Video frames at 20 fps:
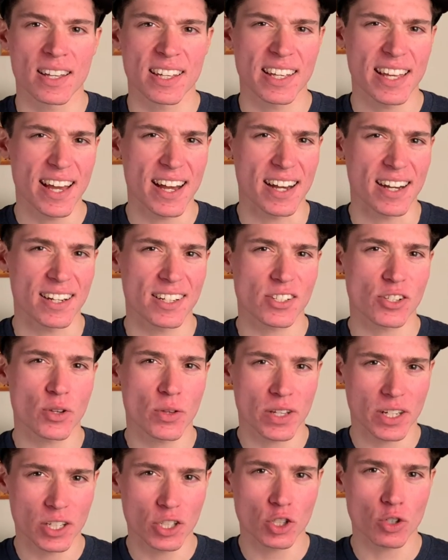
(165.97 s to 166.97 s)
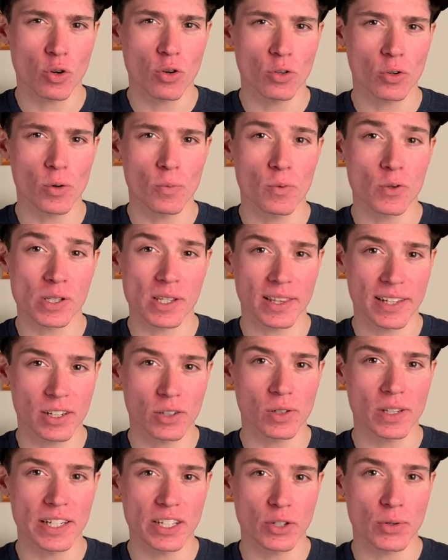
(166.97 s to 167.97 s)
Yeah, so the control group was
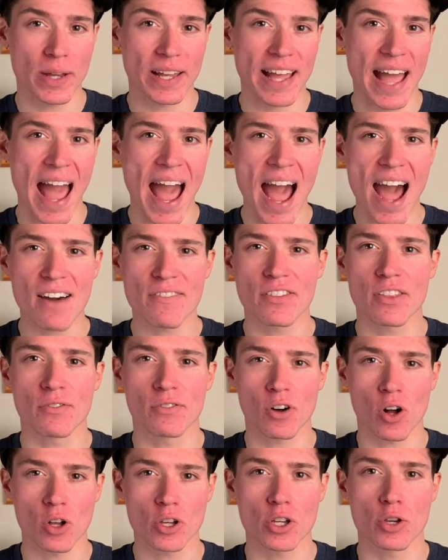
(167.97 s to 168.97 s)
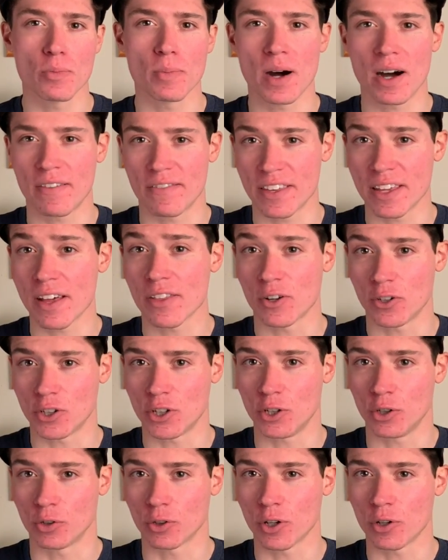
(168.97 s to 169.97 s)
literally doing half the volume of the other
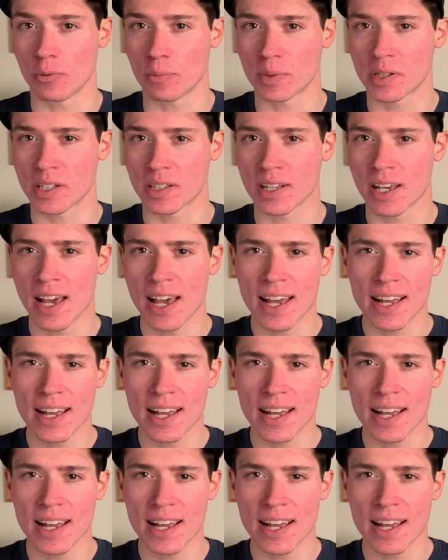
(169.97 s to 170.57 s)
two groups.